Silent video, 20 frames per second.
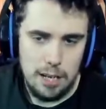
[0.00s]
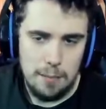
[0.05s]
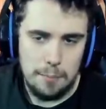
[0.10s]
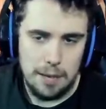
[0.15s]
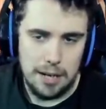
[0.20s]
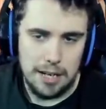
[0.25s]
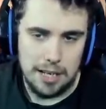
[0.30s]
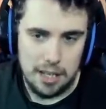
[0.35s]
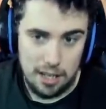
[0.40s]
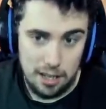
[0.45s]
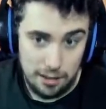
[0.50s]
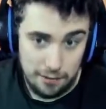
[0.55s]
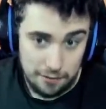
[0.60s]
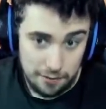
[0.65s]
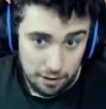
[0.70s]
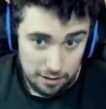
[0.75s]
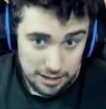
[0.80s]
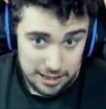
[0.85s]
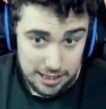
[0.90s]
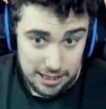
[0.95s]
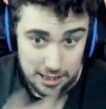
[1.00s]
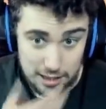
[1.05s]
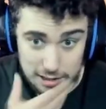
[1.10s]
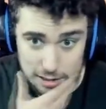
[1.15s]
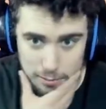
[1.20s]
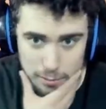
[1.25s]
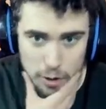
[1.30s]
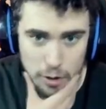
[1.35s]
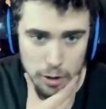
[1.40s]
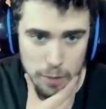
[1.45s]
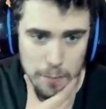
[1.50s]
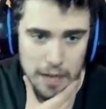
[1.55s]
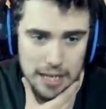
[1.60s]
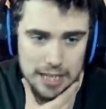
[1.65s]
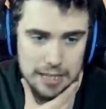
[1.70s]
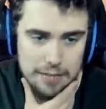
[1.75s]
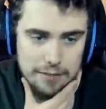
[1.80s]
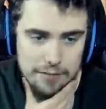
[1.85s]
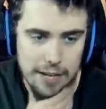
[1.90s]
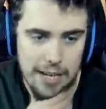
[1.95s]
Florentino, some good
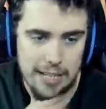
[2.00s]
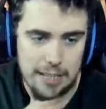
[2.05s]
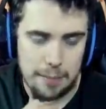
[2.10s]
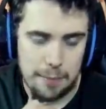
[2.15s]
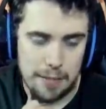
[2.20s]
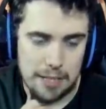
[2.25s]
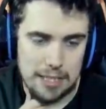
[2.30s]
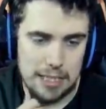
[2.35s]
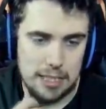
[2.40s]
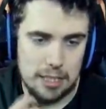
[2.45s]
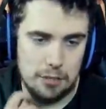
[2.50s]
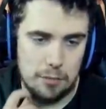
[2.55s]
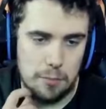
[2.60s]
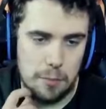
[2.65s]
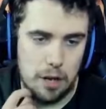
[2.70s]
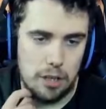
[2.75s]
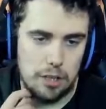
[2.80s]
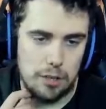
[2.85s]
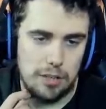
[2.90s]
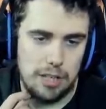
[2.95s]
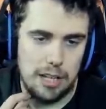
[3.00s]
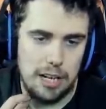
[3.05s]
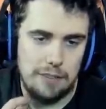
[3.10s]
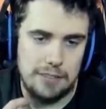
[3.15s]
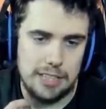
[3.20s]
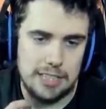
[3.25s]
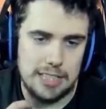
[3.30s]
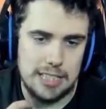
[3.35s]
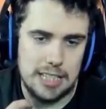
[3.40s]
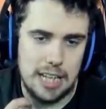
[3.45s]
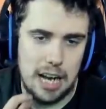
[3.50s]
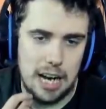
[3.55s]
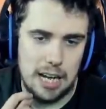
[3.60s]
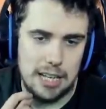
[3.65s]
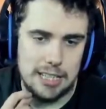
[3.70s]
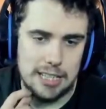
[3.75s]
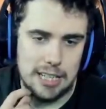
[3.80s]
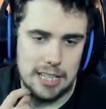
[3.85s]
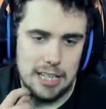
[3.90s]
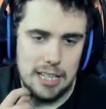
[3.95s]
passing range. He passed it to Grimaldo on the left-hand
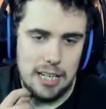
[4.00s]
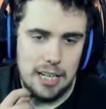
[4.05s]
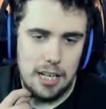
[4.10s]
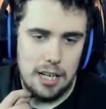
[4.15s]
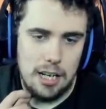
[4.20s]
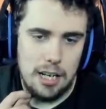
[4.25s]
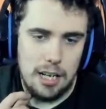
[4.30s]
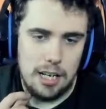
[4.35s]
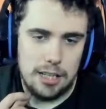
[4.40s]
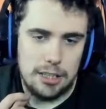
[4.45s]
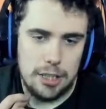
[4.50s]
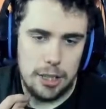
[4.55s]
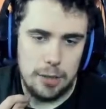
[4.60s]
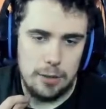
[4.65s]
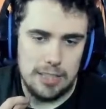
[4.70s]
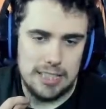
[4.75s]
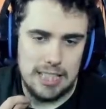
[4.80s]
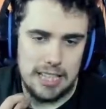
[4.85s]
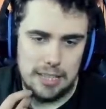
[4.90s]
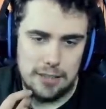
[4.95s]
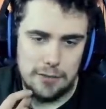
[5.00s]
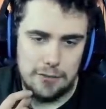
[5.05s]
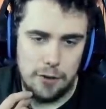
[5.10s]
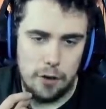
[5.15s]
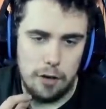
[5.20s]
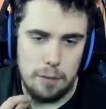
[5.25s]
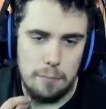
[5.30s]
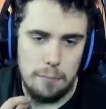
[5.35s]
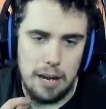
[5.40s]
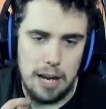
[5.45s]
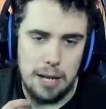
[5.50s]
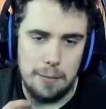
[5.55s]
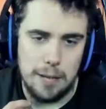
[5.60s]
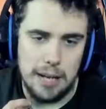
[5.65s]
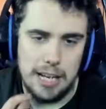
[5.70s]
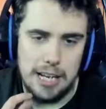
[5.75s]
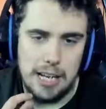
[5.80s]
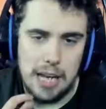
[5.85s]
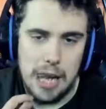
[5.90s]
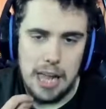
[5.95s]
side. 2 assists for him,
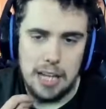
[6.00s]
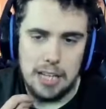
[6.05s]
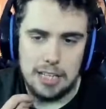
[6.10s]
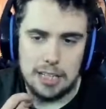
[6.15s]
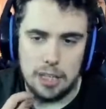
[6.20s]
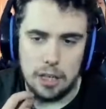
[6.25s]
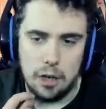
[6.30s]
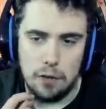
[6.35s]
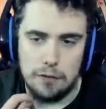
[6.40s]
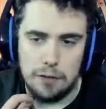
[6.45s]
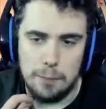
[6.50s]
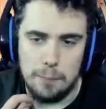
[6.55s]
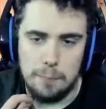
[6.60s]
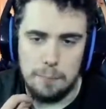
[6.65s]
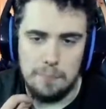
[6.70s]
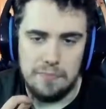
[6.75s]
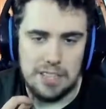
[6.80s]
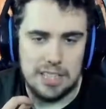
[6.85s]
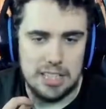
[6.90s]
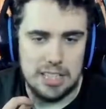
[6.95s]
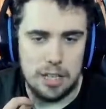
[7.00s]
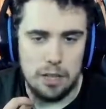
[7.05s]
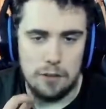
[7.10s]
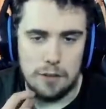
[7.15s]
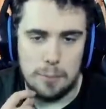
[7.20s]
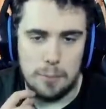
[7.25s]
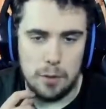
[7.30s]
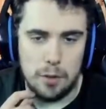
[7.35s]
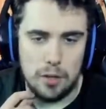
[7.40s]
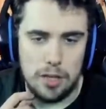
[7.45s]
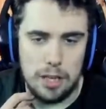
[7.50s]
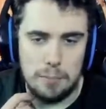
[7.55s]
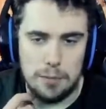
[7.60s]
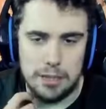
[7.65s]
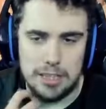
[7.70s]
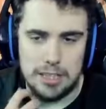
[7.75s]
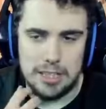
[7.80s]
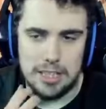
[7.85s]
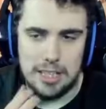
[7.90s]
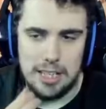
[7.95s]
maybe. It's a lovely ball in,
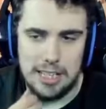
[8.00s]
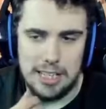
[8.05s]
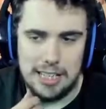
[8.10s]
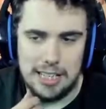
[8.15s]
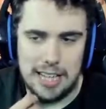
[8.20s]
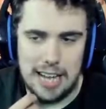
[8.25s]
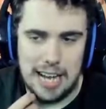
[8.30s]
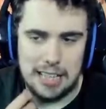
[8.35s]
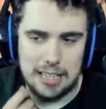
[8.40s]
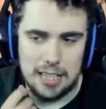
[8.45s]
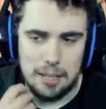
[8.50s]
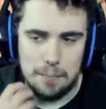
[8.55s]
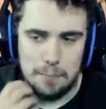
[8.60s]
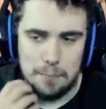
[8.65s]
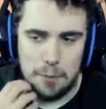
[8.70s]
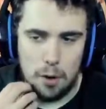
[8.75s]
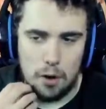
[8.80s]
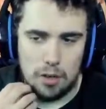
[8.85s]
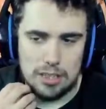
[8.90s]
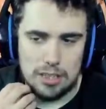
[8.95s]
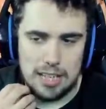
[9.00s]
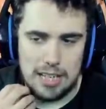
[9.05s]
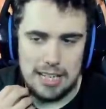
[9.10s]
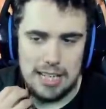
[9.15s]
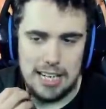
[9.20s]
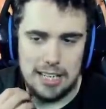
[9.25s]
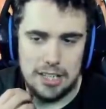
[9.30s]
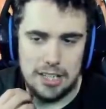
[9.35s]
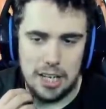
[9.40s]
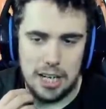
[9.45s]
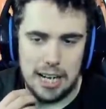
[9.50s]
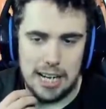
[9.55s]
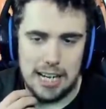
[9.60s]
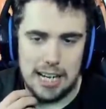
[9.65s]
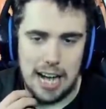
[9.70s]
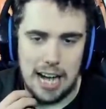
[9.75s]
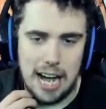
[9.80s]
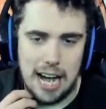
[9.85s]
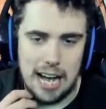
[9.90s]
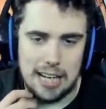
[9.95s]
but he gets blocked
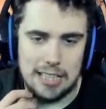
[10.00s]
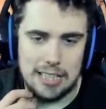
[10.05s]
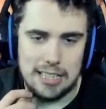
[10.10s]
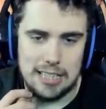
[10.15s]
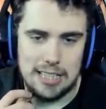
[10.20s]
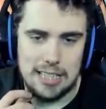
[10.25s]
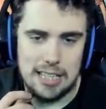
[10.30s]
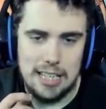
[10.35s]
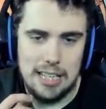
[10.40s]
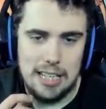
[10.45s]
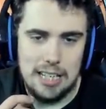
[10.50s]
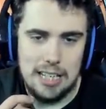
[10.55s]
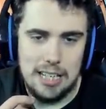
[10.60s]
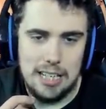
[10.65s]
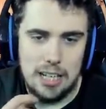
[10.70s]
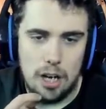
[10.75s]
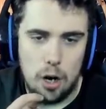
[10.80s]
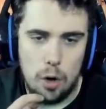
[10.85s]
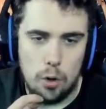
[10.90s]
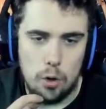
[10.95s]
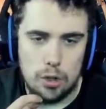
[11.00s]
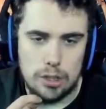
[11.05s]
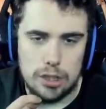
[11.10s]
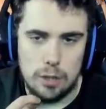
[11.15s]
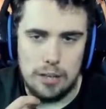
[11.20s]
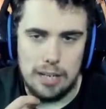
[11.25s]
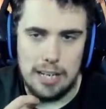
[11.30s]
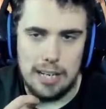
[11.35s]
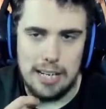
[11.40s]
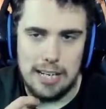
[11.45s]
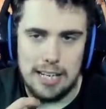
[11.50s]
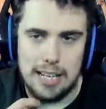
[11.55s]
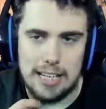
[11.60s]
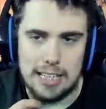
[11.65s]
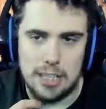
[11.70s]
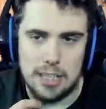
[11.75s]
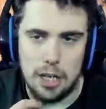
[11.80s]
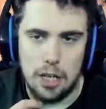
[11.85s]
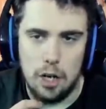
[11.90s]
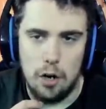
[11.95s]
initially. And also Lini,
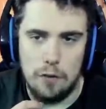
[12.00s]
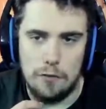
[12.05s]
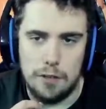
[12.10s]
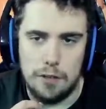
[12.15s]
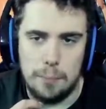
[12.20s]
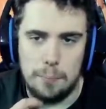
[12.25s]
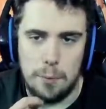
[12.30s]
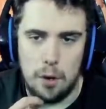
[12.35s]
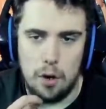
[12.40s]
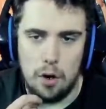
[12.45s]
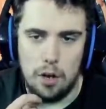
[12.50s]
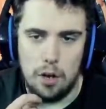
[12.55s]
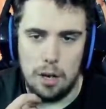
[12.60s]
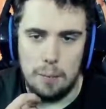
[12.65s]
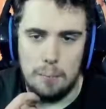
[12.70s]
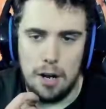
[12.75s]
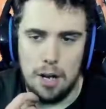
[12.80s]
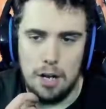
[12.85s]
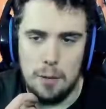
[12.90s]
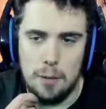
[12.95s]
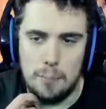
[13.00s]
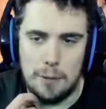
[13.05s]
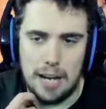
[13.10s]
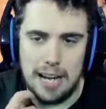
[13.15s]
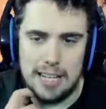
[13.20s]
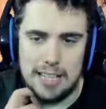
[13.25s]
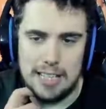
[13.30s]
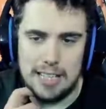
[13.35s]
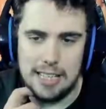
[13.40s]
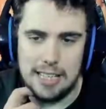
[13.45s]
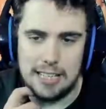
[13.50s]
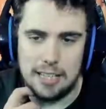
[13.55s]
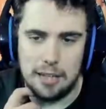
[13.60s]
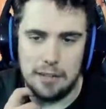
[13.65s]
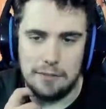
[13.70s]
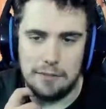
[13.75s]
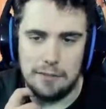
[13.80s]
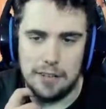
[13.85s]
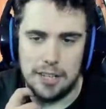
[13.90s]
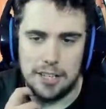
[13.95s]
it's a lovely ball. Immobile, he's
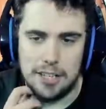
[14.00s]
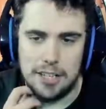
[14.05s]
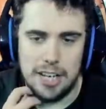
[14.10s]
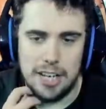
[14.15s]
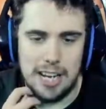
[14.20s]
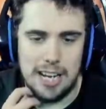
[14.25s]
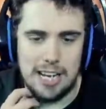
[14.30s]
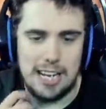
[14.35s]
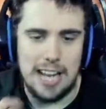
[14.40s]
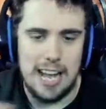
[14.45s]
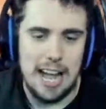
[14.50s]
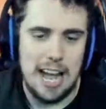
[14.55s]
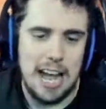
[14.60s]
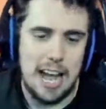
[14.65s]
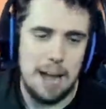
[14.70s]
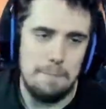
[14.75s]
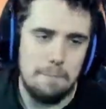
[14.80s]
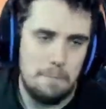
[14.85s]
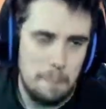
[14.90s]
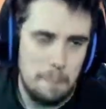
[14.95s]
going to finish it. Yeah.